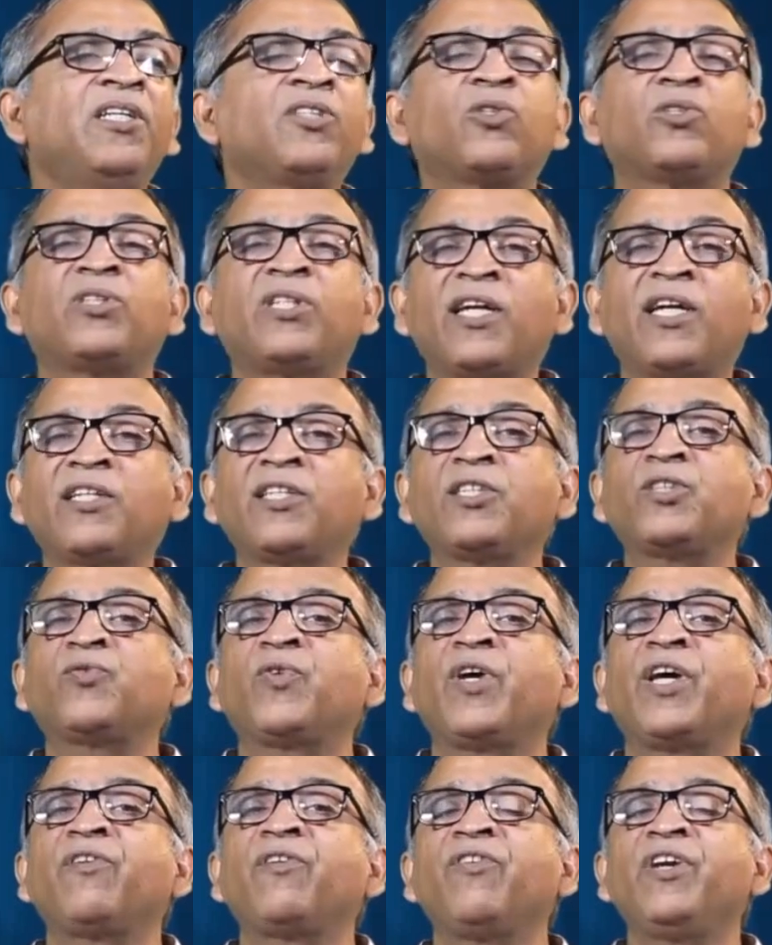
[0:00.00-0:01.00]
So that is
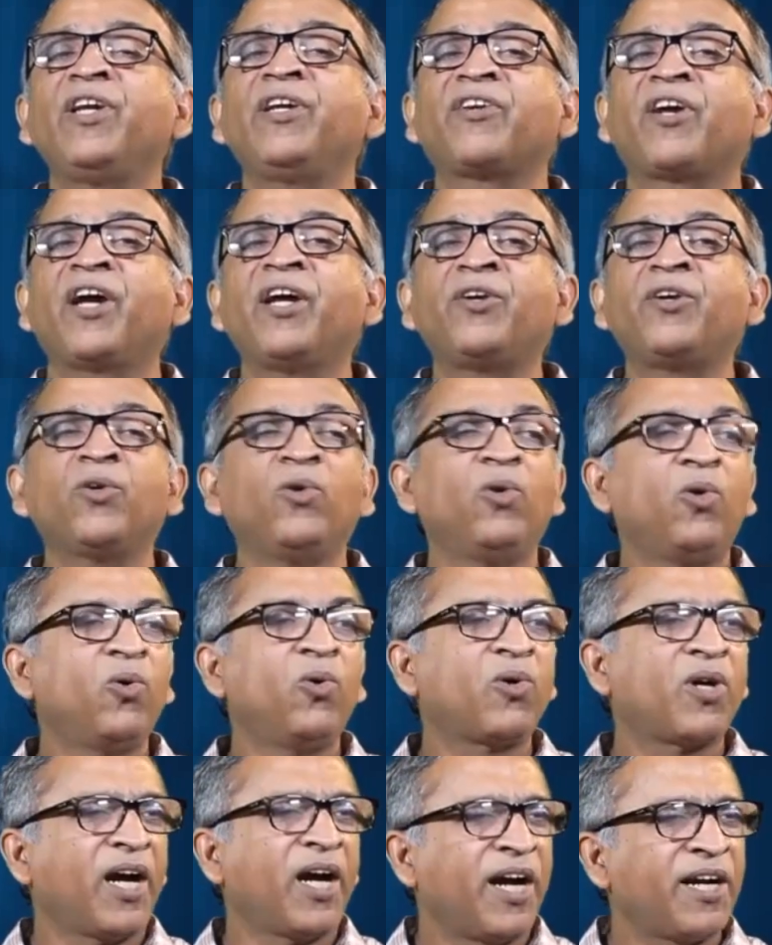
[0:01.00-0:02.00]
where we try to
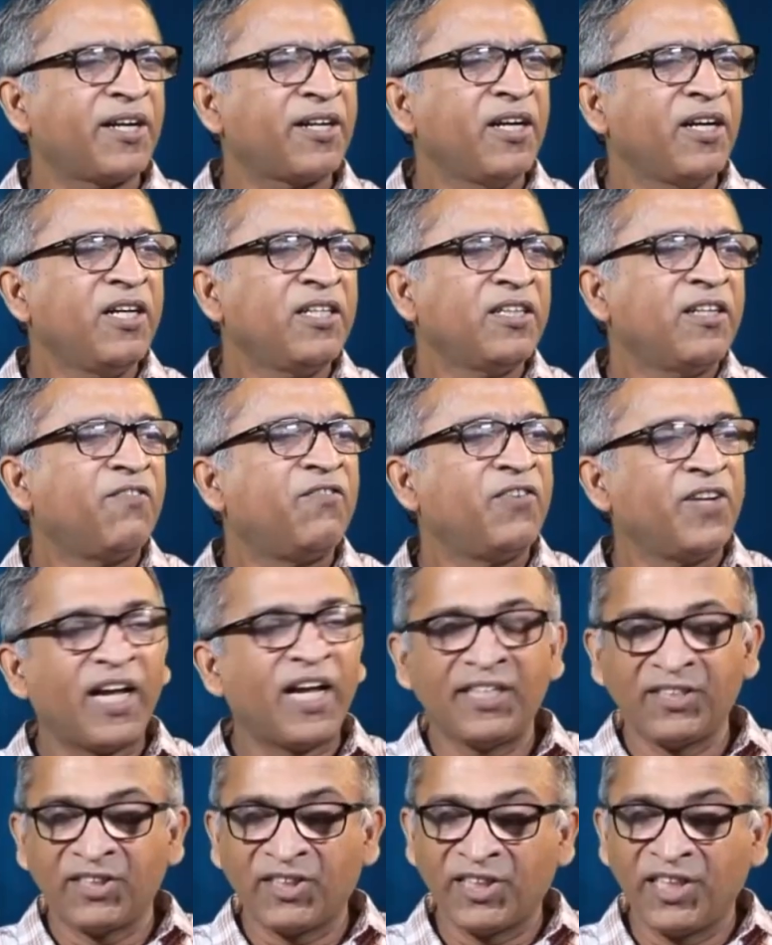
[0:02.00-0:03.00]
look at the
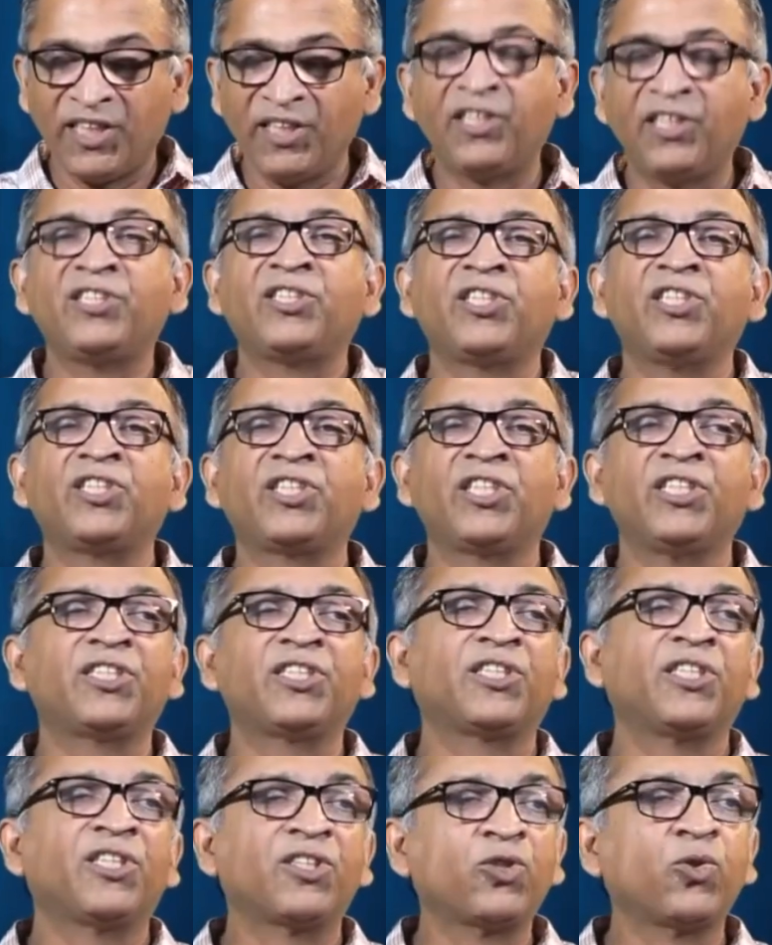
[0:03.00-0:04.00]
financing
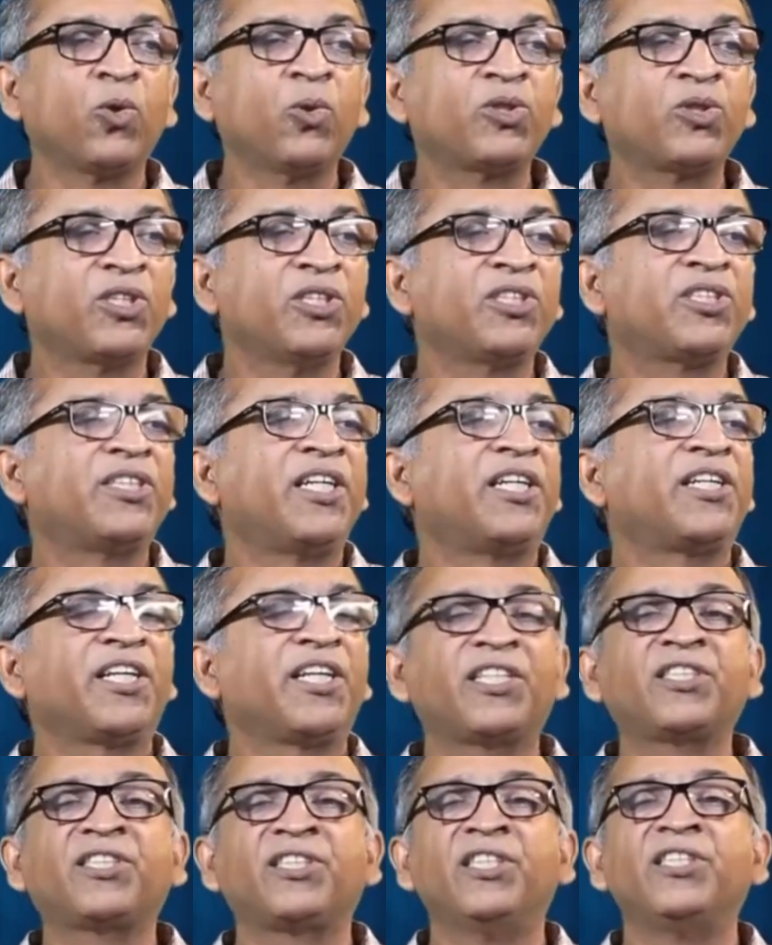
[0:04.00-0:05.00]
decisions, the sources that
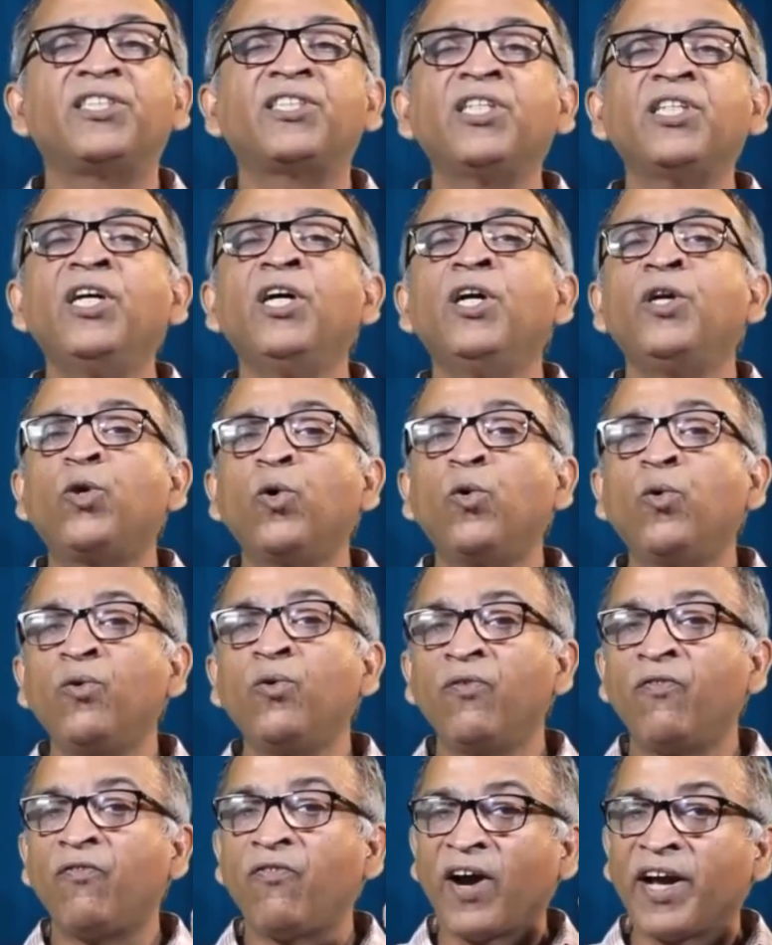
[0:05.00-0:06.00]
exist
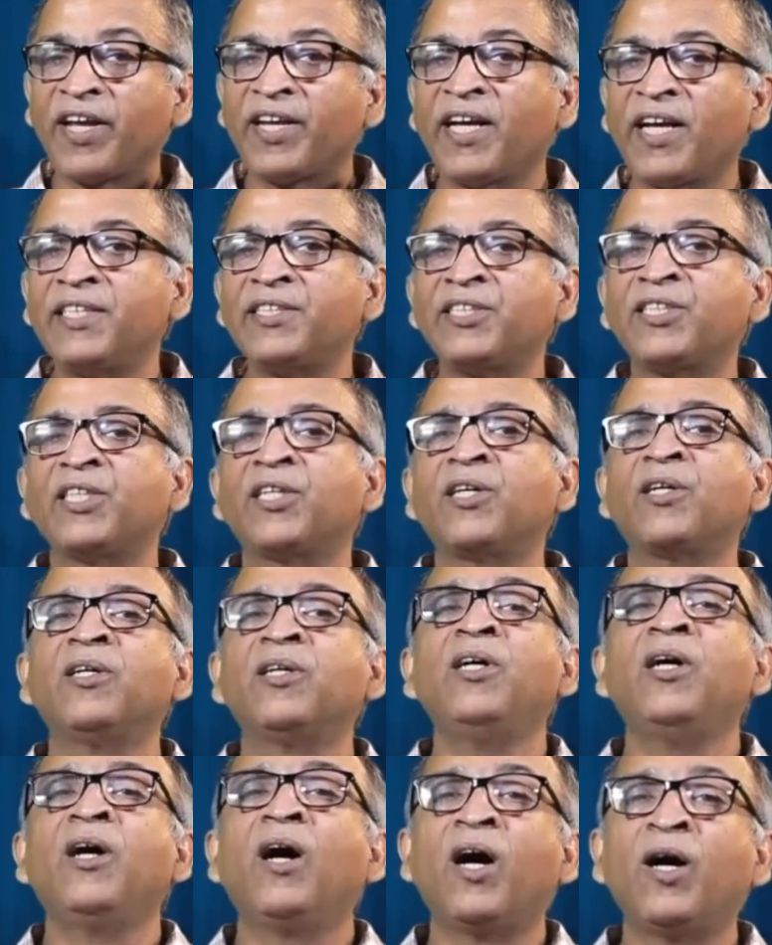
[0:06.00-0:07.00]
to finance
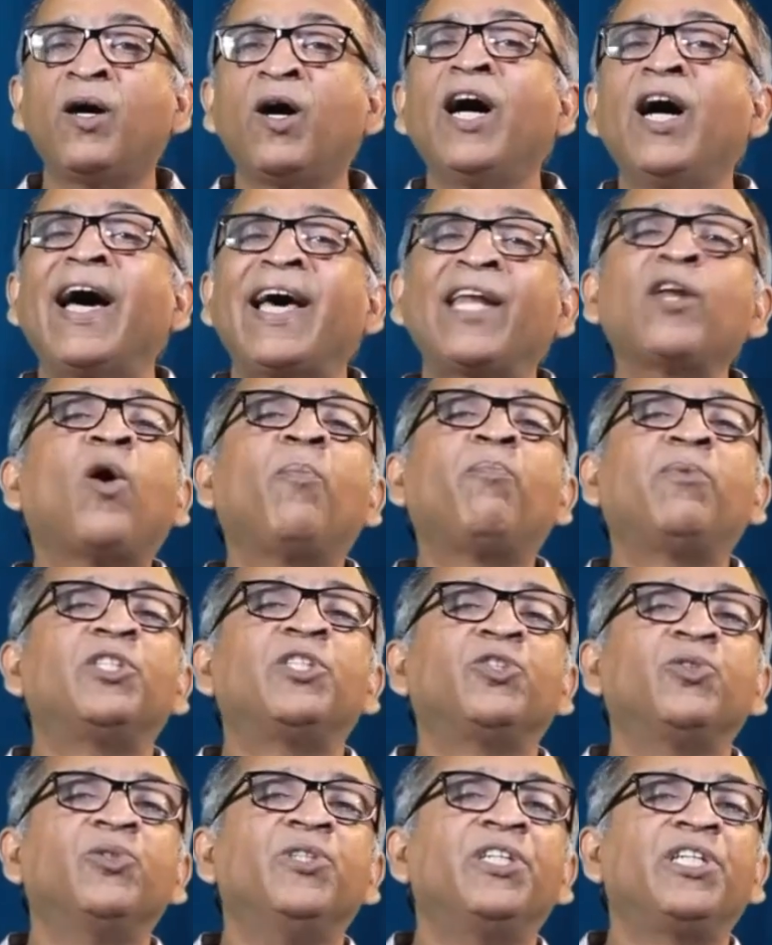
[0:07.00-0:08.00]
an
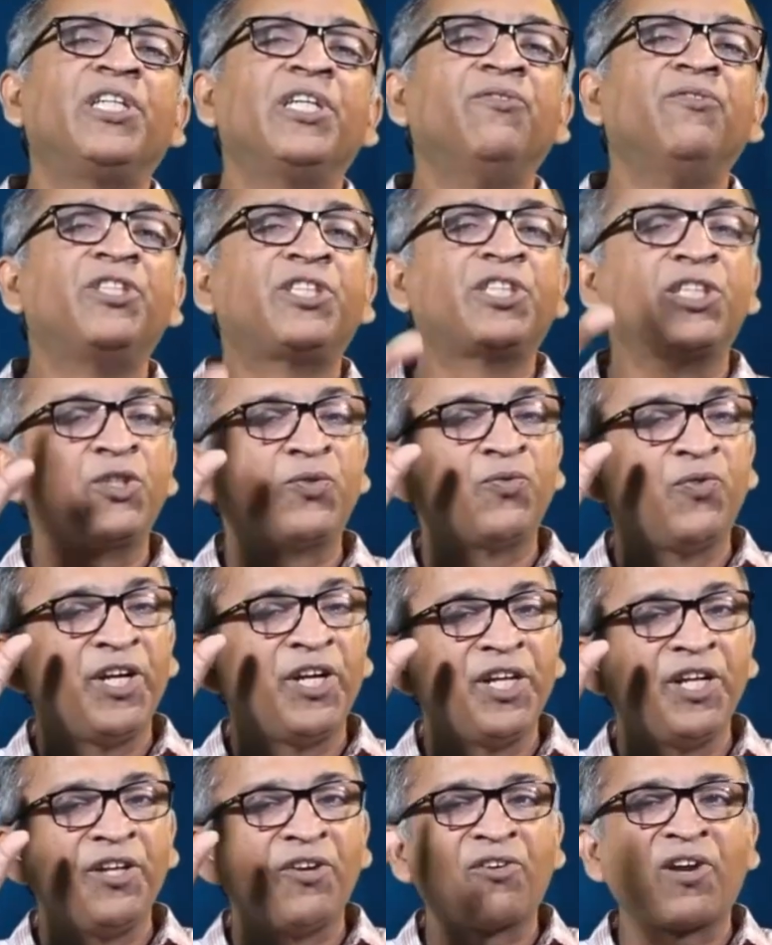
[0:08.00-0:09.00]
opportunity which is
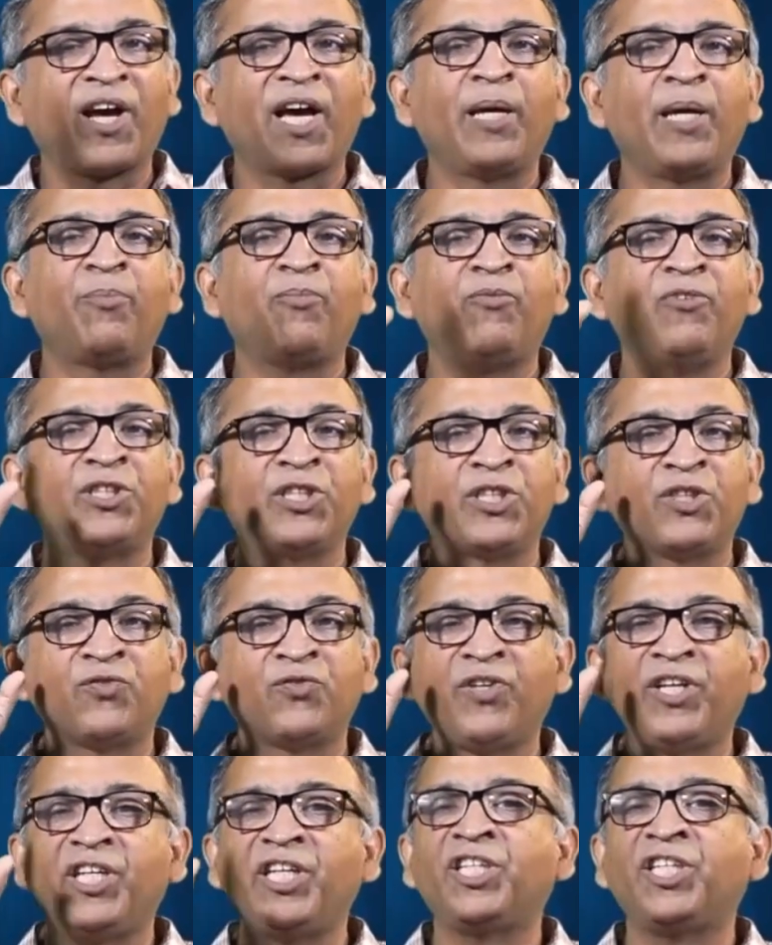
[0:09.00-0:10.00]
very ripe, which is
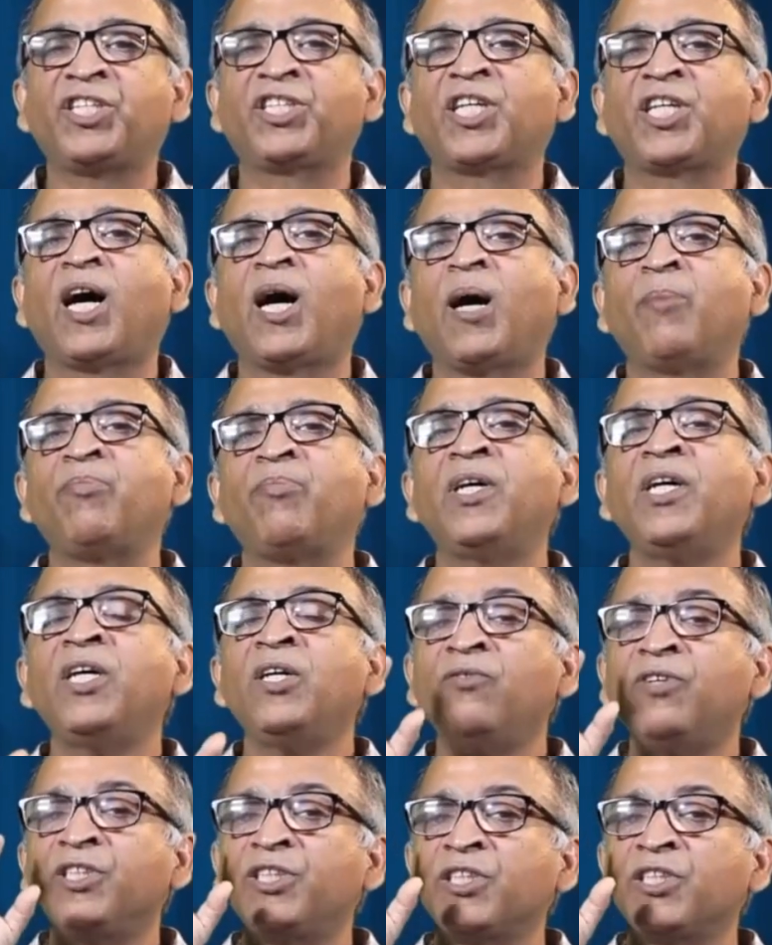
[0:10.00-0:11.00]
very sharp,
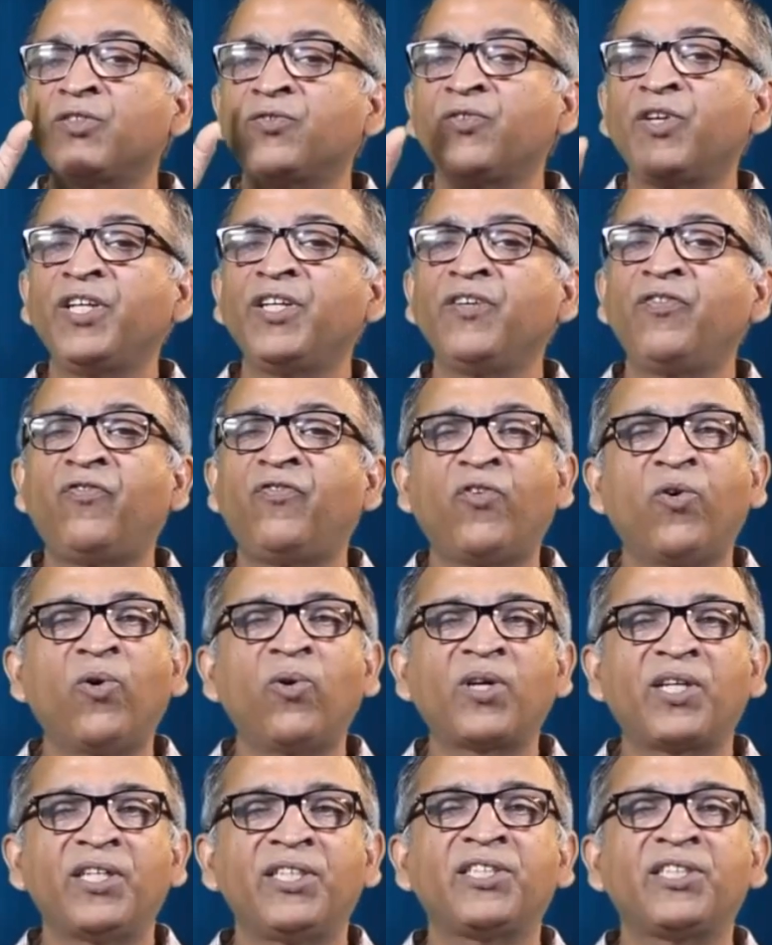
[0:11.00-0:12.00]
which is very
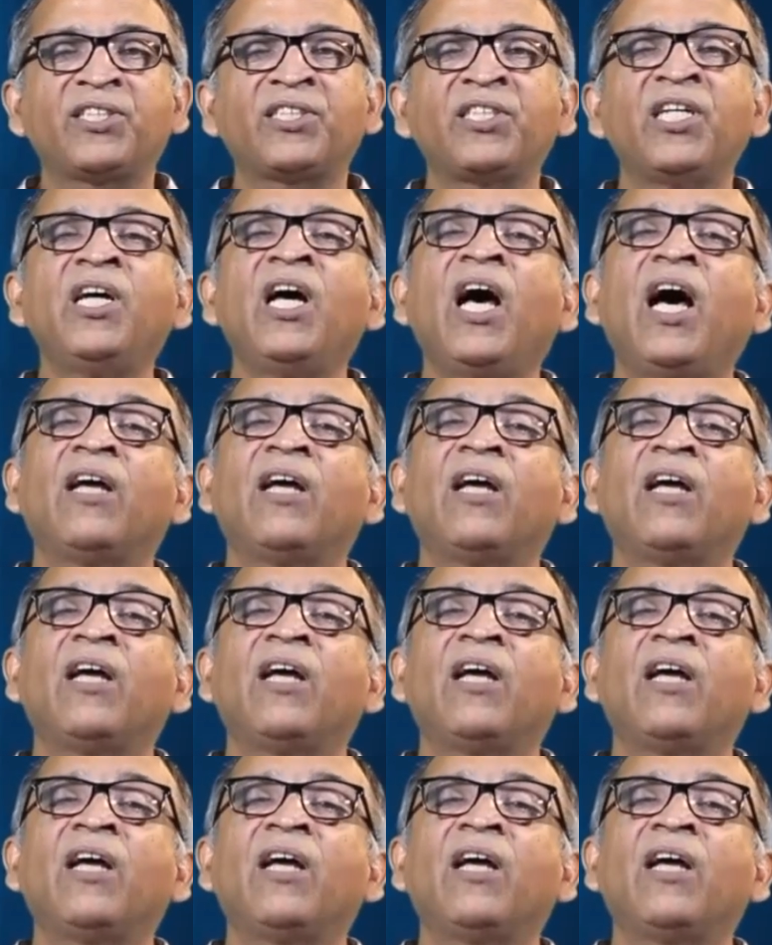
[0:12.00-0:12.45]
focused,